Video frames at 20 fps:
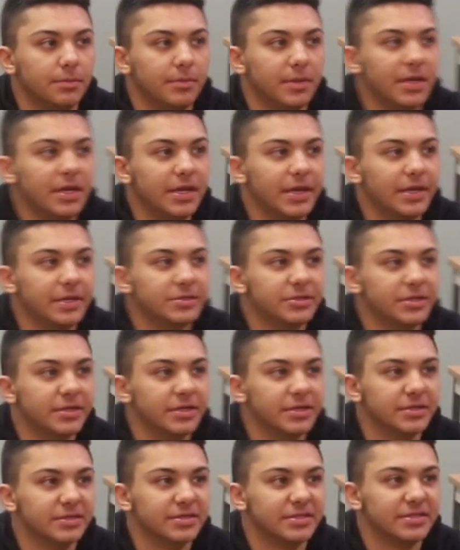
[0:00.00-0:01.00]

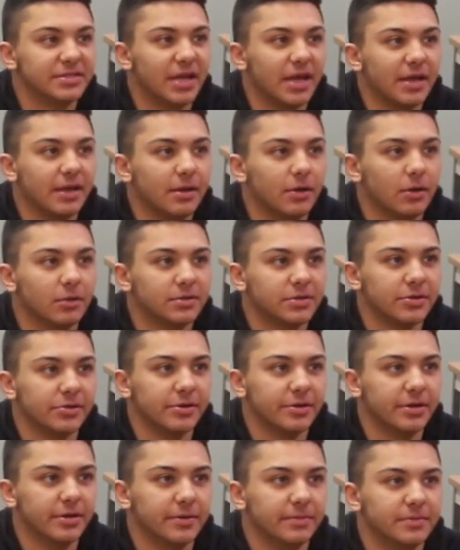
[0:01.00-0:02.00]
Mediation is the second
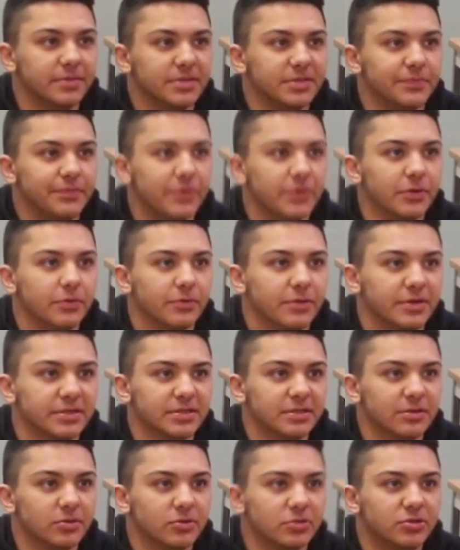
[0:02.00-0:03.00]
alternative dispute
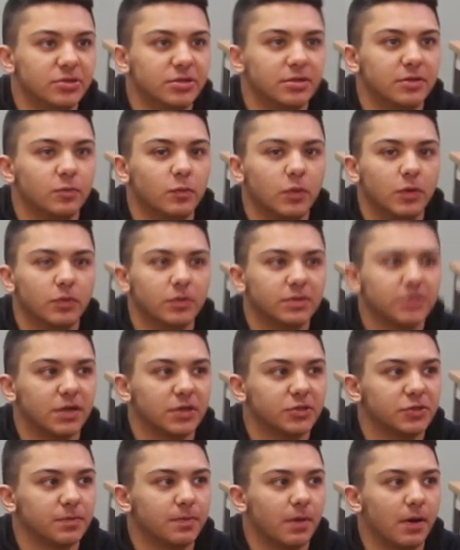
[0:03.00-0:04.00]
resolution we will
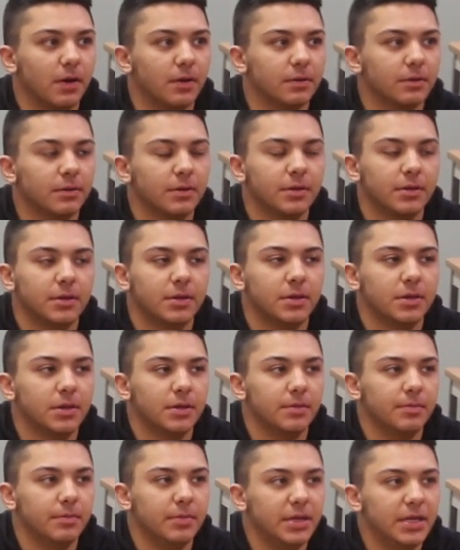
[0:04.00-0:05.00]
touch upon.
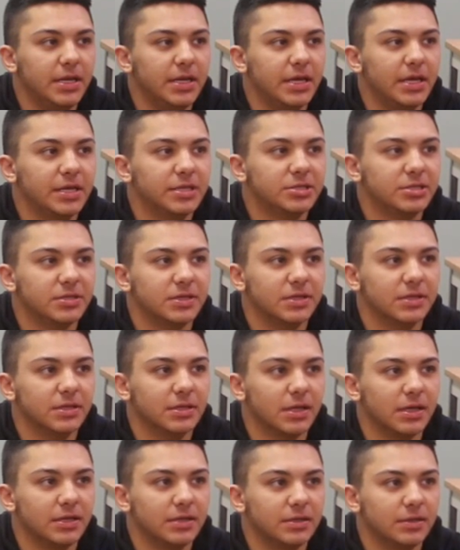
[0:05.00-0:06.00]
Mediation,
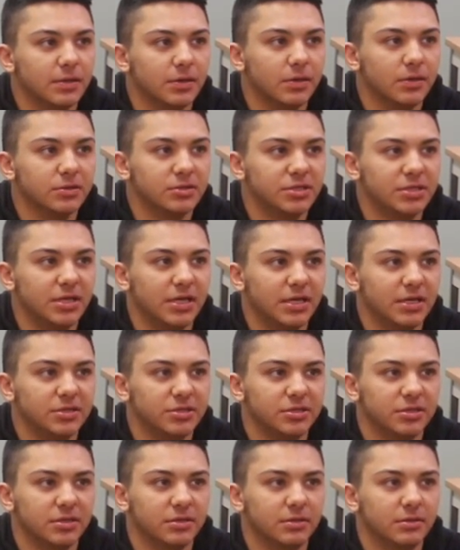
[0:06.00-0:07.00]
like
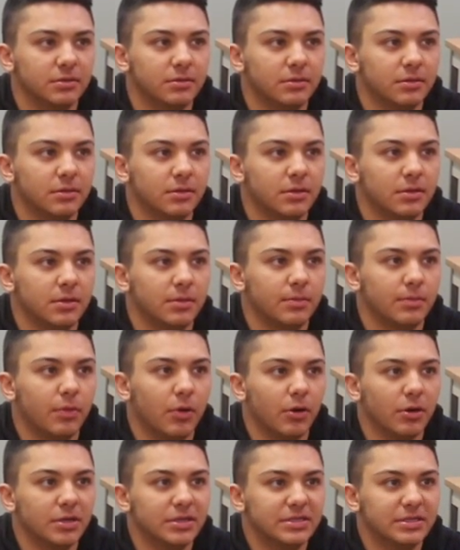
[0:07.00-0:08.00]
negotiation,
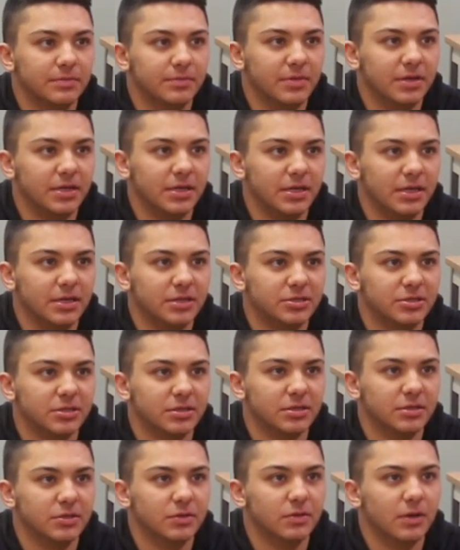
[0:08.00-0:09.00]
parties in
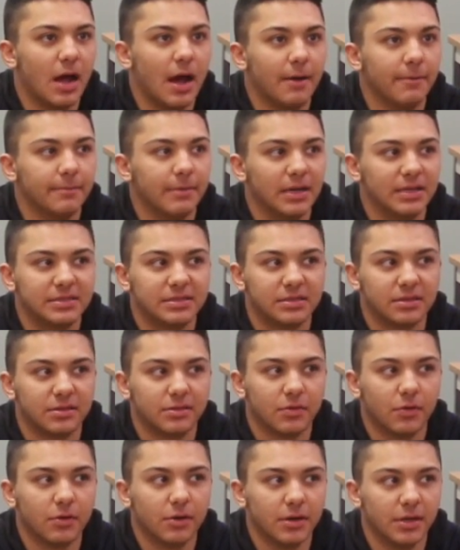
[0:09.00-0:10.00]
mediation do not vest
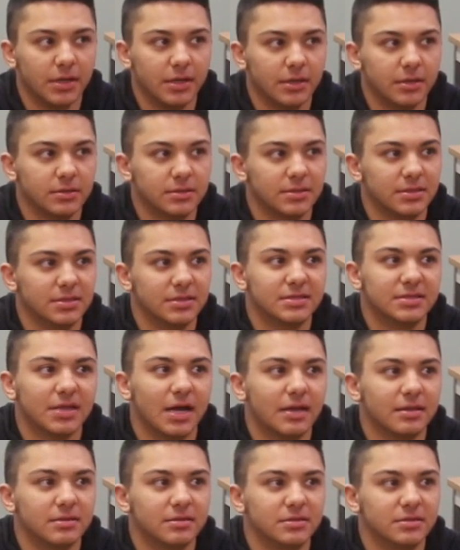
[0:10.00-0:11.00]
authority to
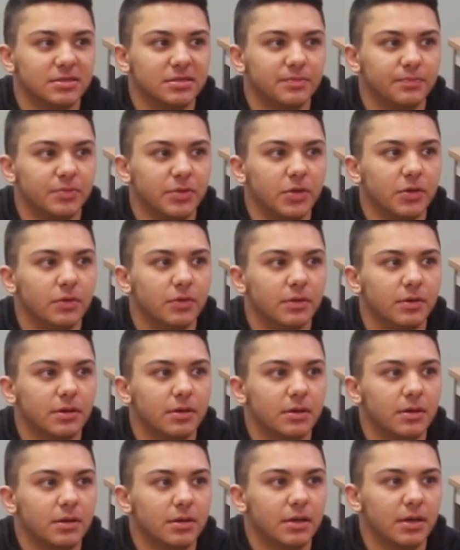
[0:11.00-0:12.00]
decide the dispute
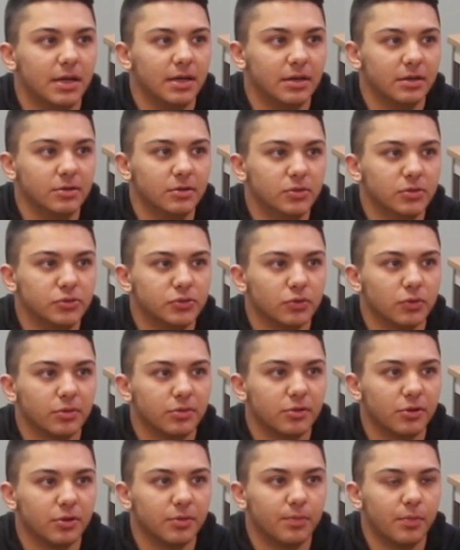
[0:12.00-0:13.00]
in a neutral
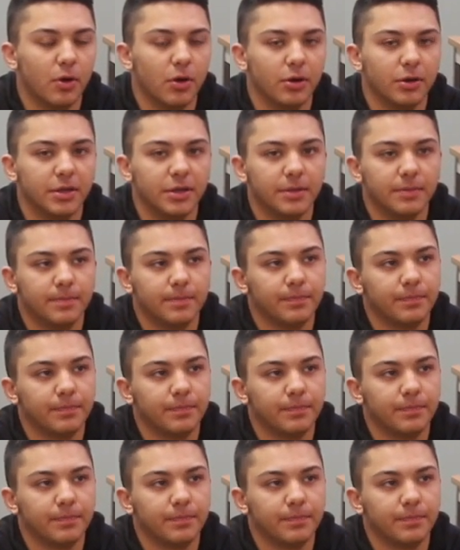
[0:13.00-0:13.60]
third party.